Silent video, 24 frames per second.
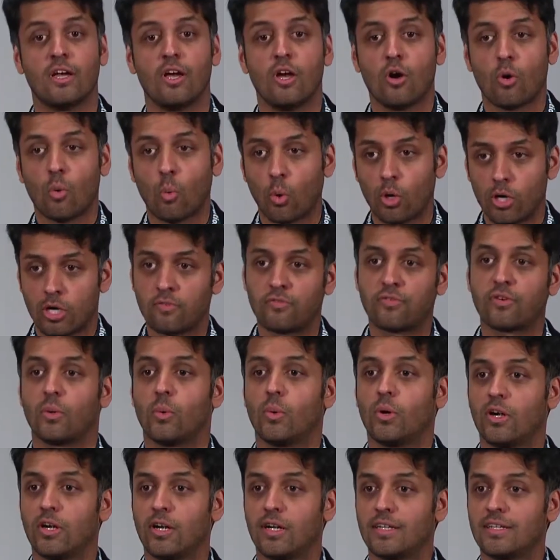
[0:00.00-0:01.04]
word for
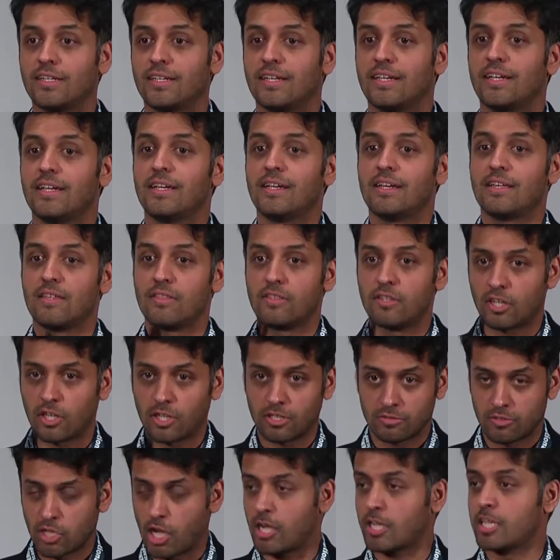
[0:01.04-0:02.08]
word, their
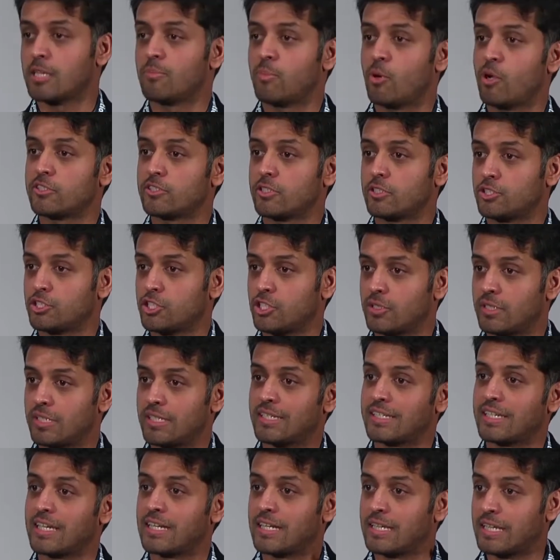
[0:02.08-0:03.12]
talking points on Sharia
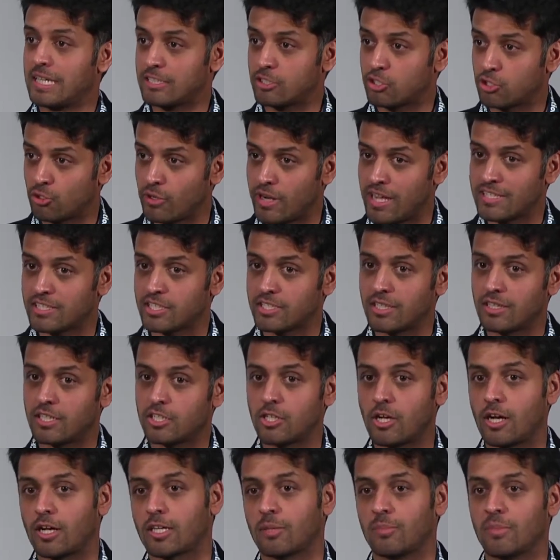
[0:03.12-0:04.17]
can get traced to the
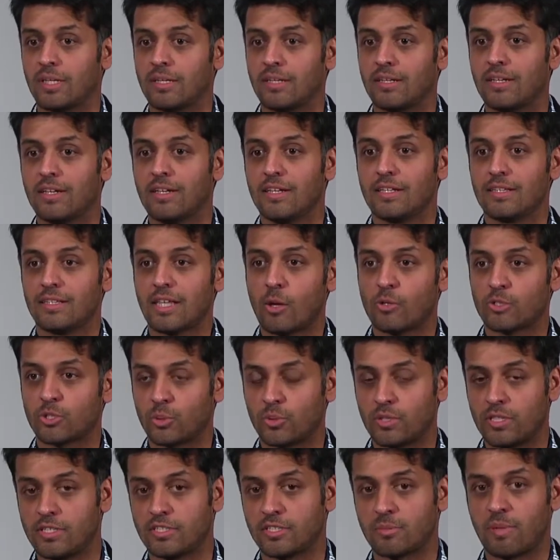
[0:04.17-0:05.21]
document that was
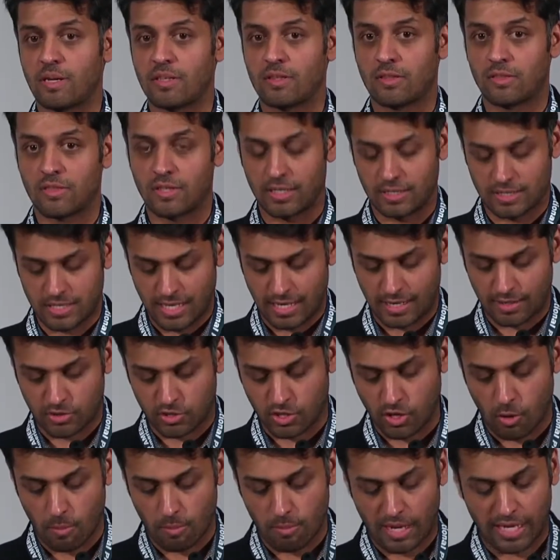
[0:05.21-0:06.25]
released by the think tank.
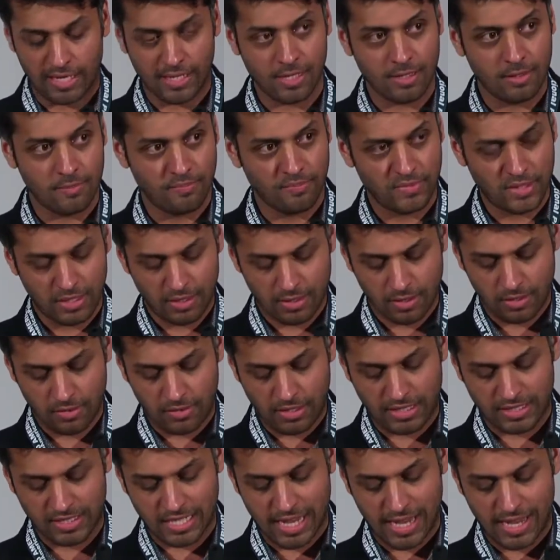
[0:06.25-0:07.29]
So money,
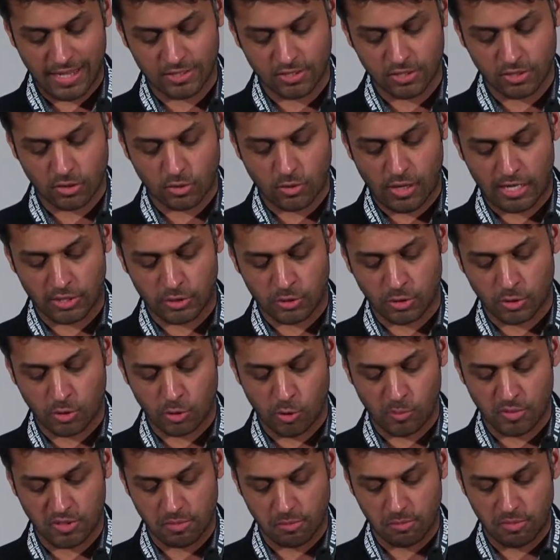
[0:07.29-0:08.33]
think tanks, grassroots
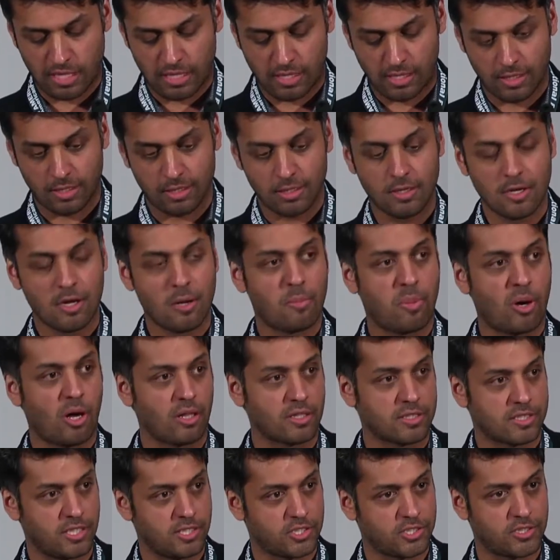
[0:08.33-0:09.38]
groups, media,
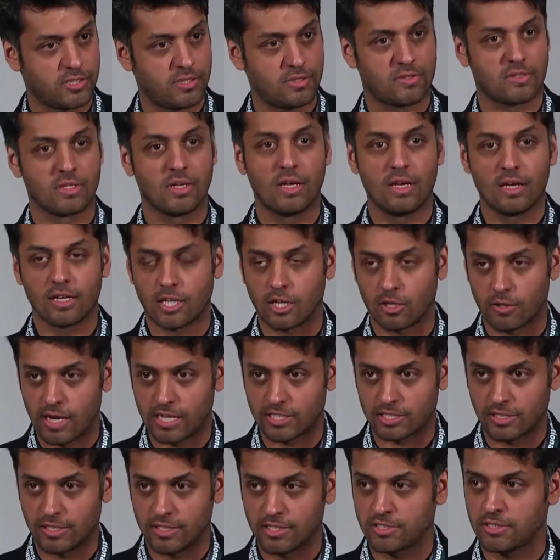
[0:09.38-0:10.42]
politicians.
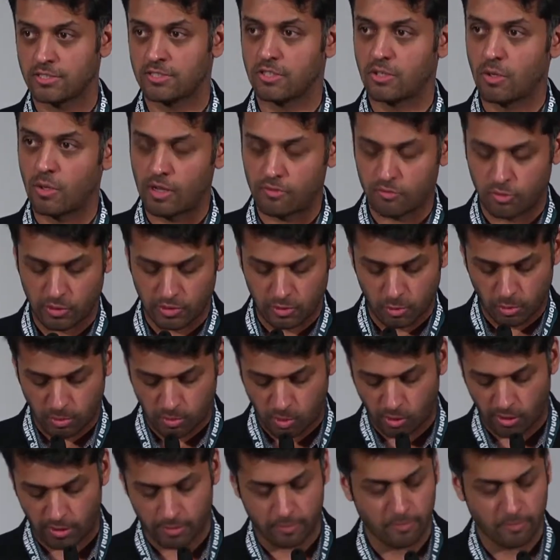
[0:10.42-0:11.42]
Congratulations, you don't have to read the report.